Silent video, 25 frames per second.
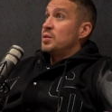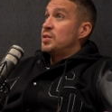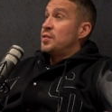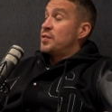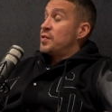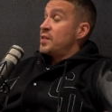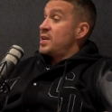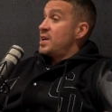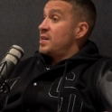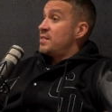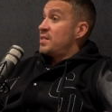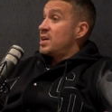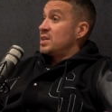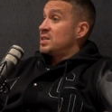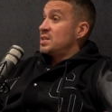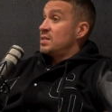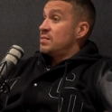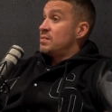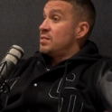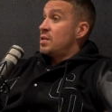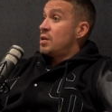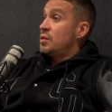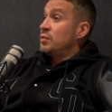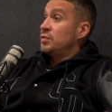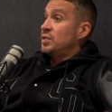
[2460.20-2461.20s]
was three of us
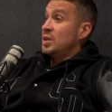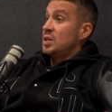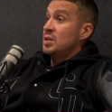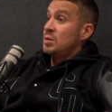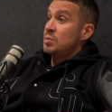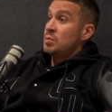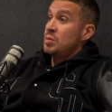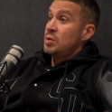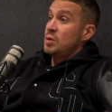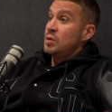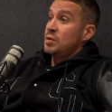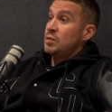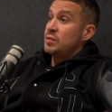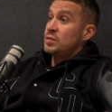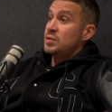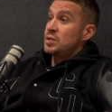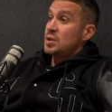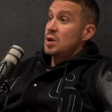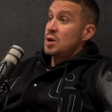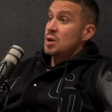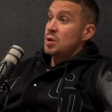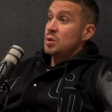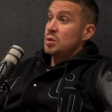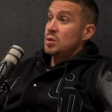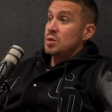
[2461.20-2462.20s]
involved in the move,
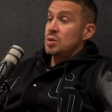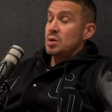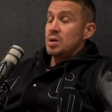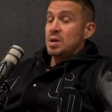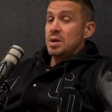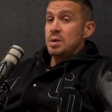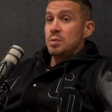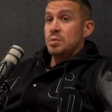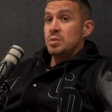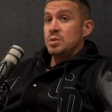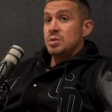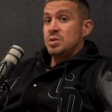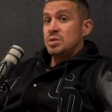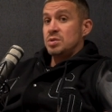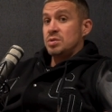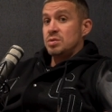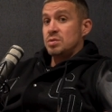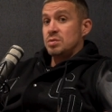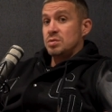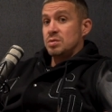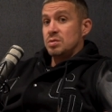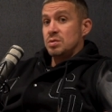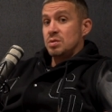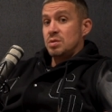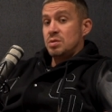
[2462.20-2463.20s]
so it
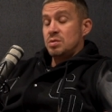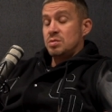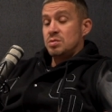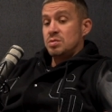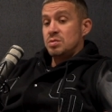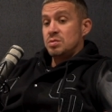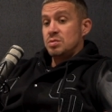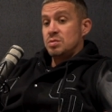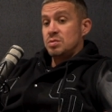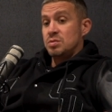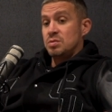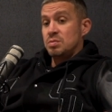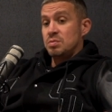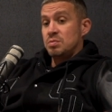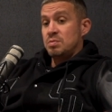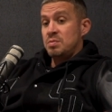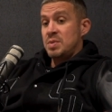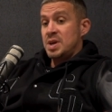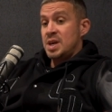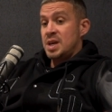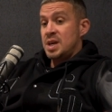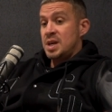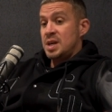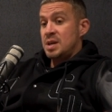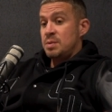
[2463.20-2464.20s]
was it was
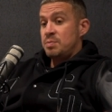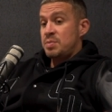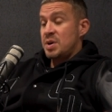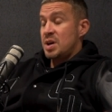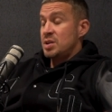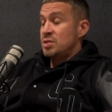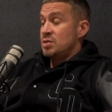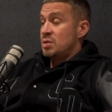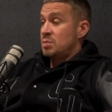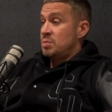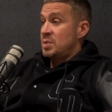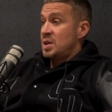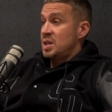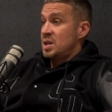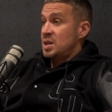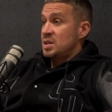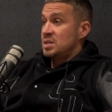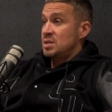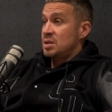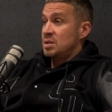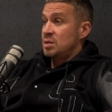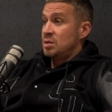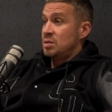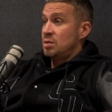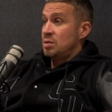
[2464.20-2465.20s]
me, Pedro
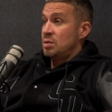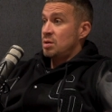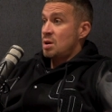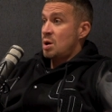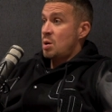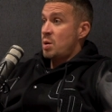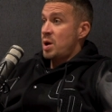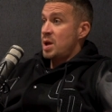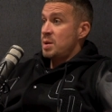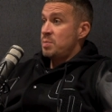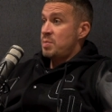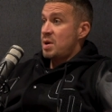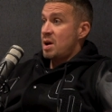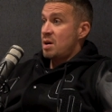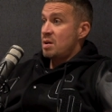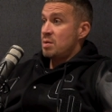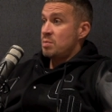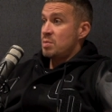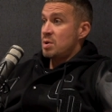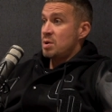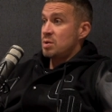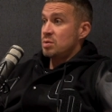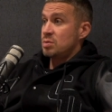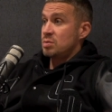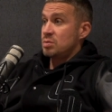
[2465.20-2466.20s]
Mendes, and Noé
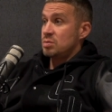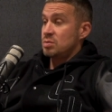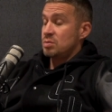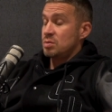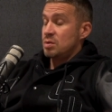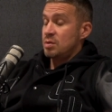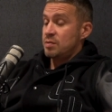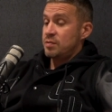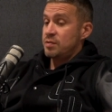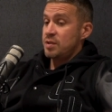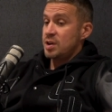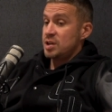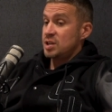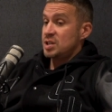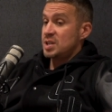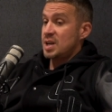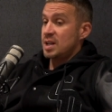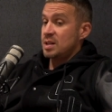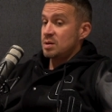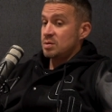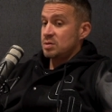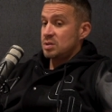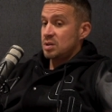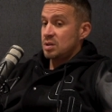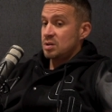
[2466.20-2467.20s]
Pamarot, a French
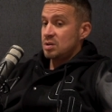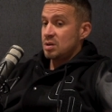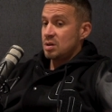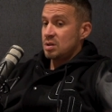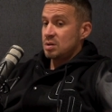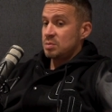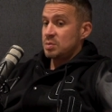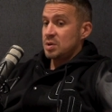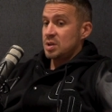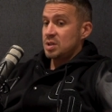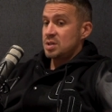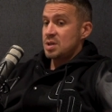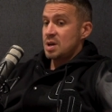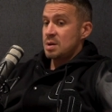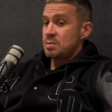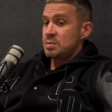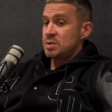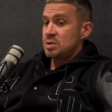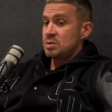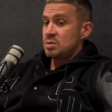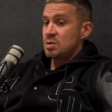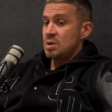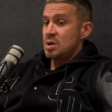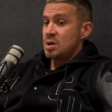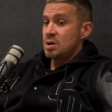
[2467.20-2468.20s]
lad who was at Tottenham at the time
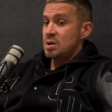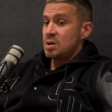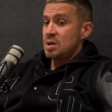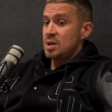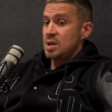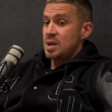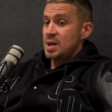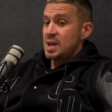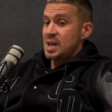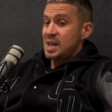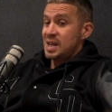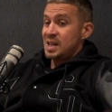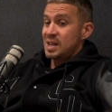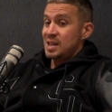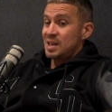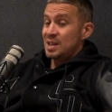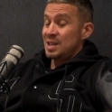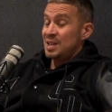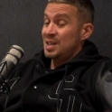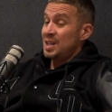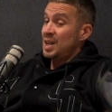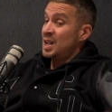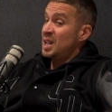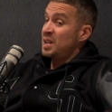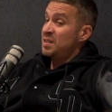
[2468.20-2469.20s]
as well.
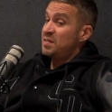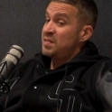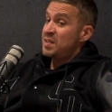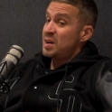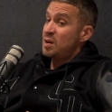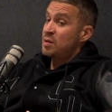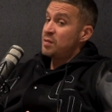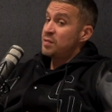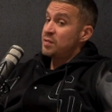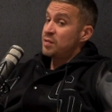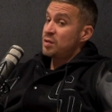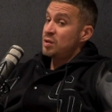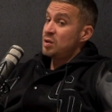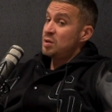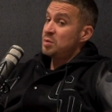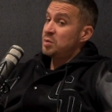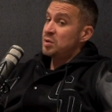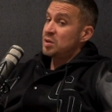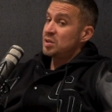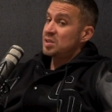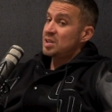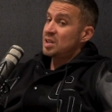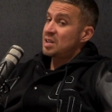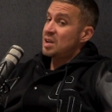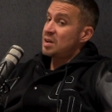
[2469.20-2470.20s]
It nearly fell through
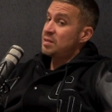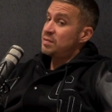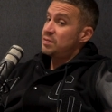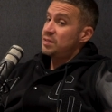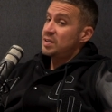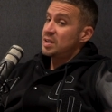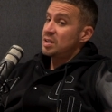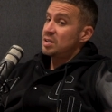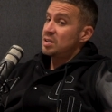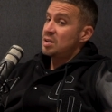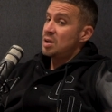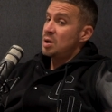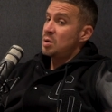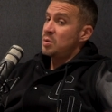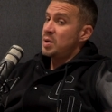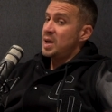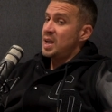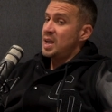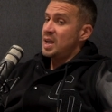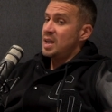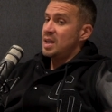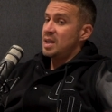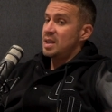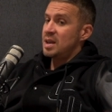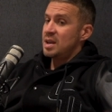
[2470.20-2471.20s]
because I don't think
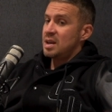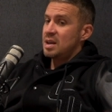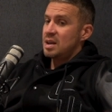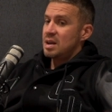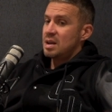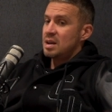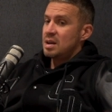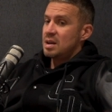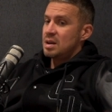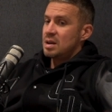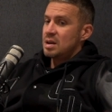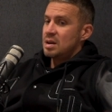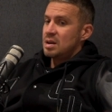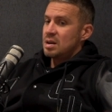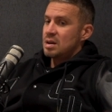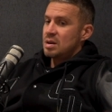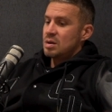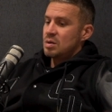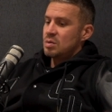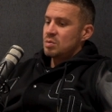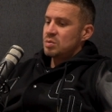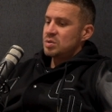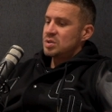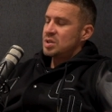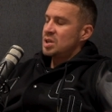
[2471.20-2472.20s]
Noé
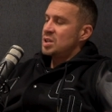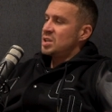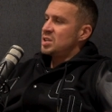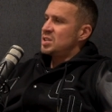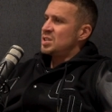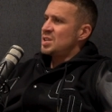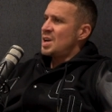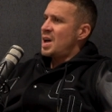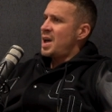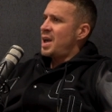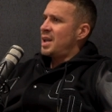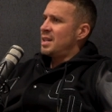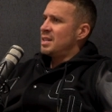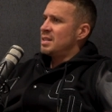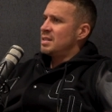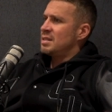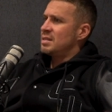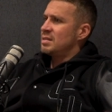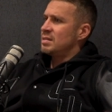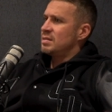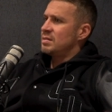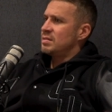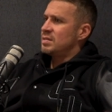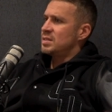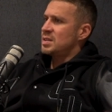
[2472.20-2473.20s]
was going to sign
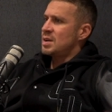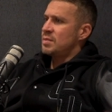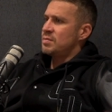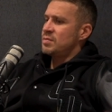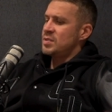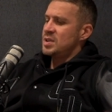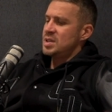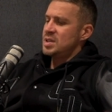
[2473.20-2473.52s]
some